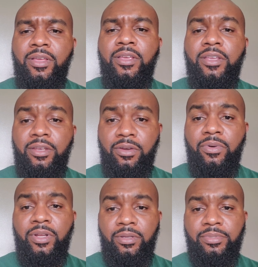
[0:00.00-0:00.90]
You know
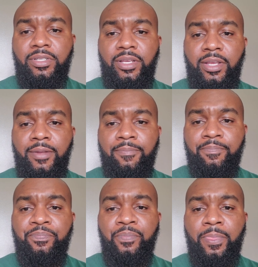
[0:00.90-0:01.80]
what I'm saying.
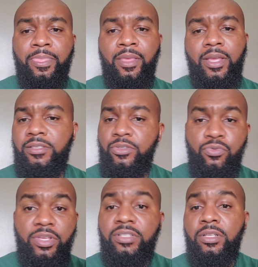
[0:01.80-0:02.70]
It's
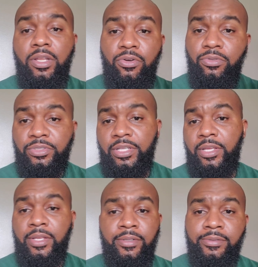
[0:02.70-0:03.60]
closed
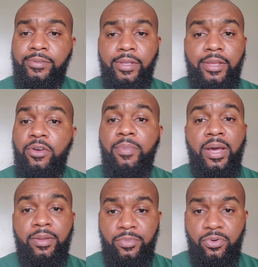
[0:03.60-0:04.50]
in. Ain't
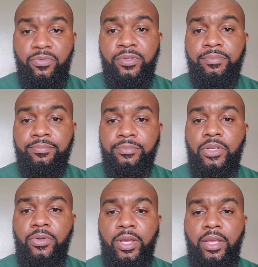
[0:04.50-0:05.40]
nobody moving.
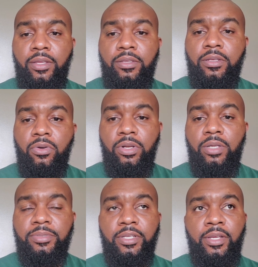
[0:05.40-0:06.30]
Okay? You know what
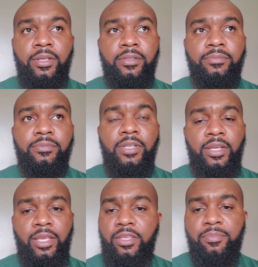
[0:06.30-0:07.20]
I'm saying.
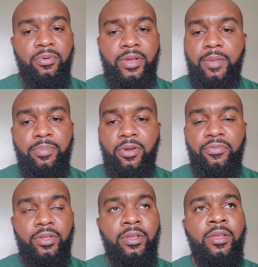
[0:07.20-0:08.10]
Again, your boy ain't
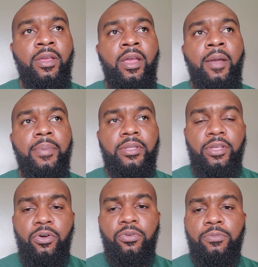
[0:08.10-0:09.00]
perfect. But
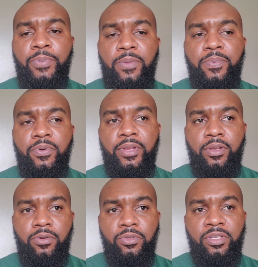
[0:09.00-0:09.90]
those people in
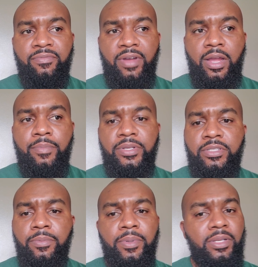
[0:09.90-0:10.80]
those environments
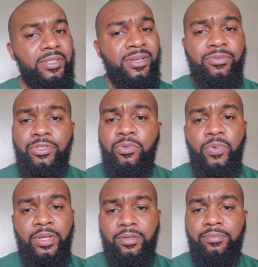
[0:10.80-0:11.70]
typically don't do
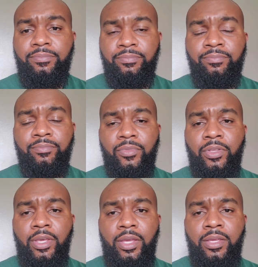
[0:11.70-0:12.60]
well.
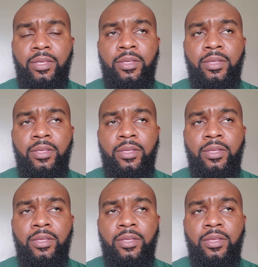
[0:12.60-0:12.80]
Okay?